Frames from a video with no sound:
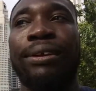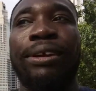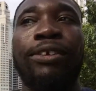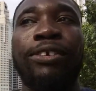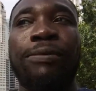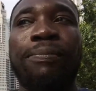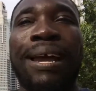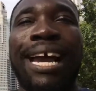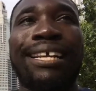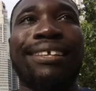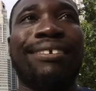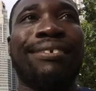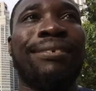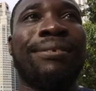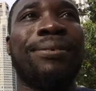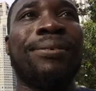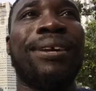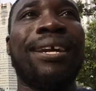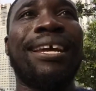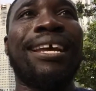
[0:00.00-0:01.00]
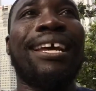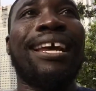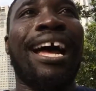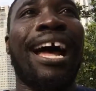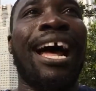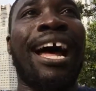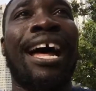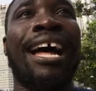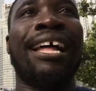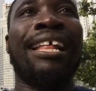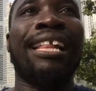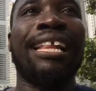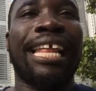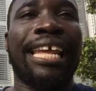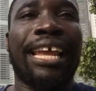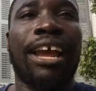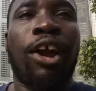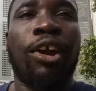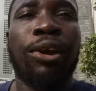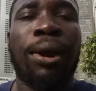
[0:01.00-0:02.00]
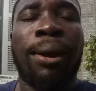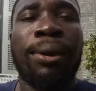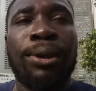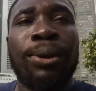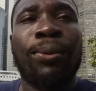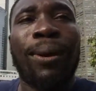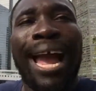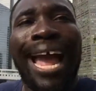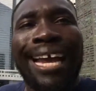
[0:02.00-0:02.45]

It goes back to are you